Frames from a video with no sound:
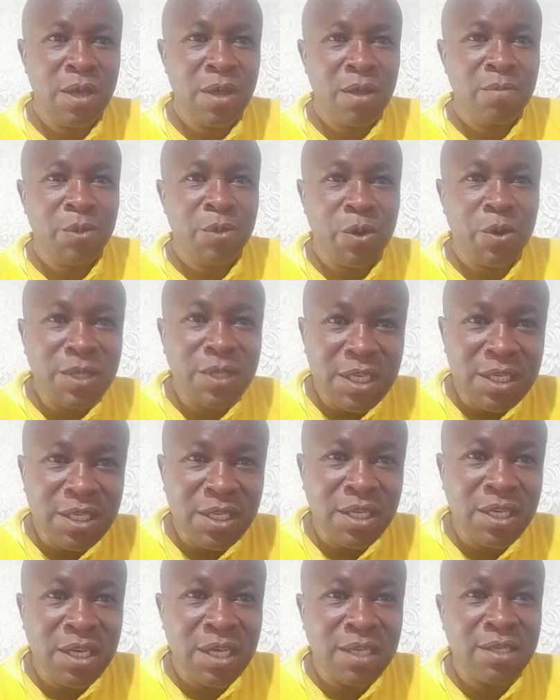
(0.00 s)
Because the
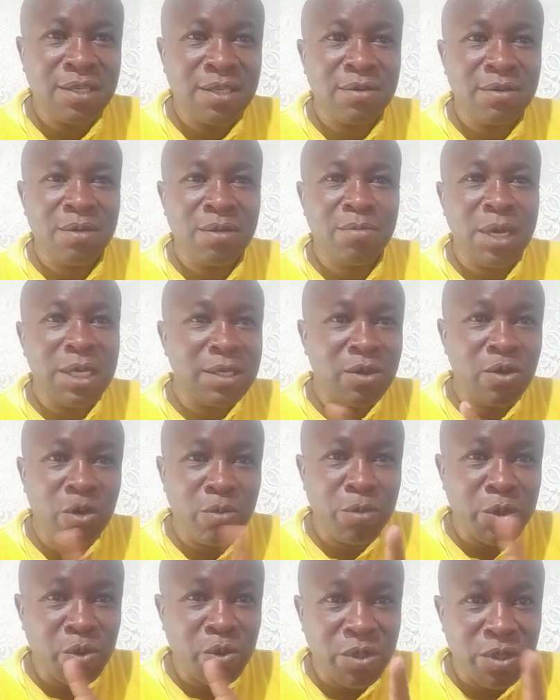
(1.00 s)
ticket might go
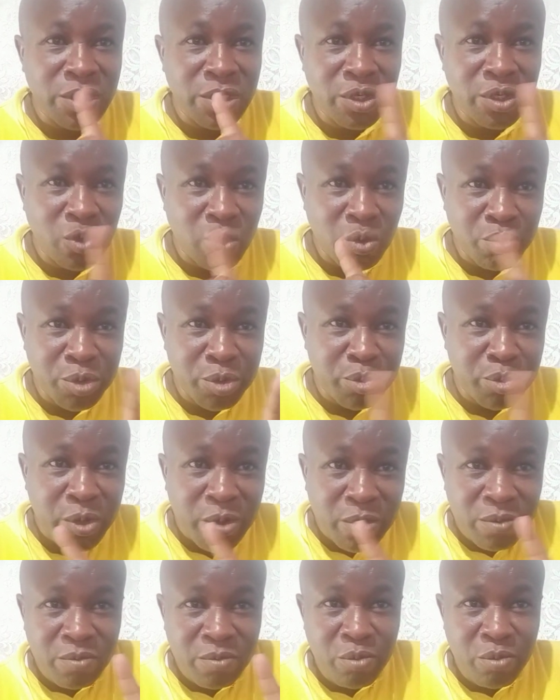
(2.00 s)
between these two people,
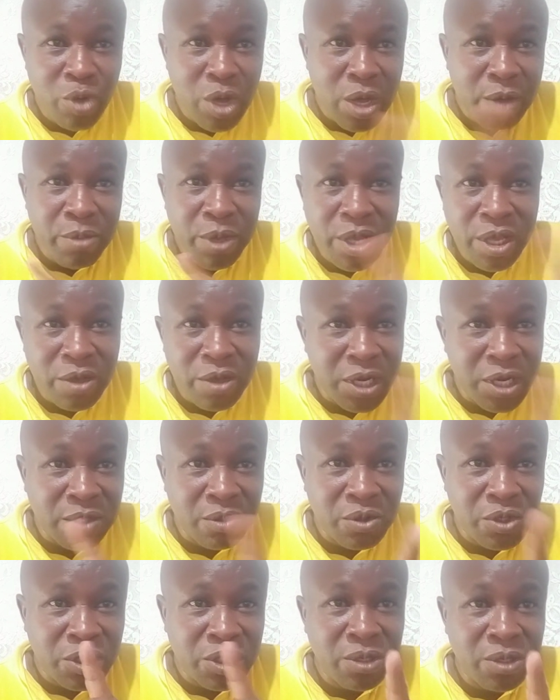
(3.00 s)
Mwabe and
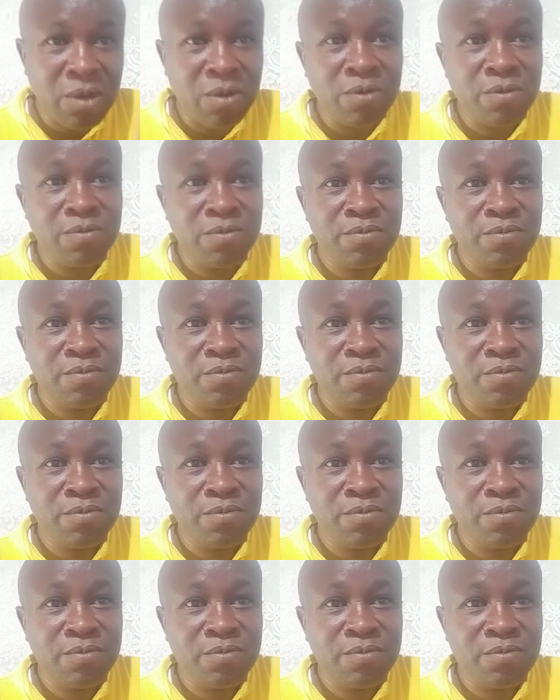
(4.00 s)
Ochilo.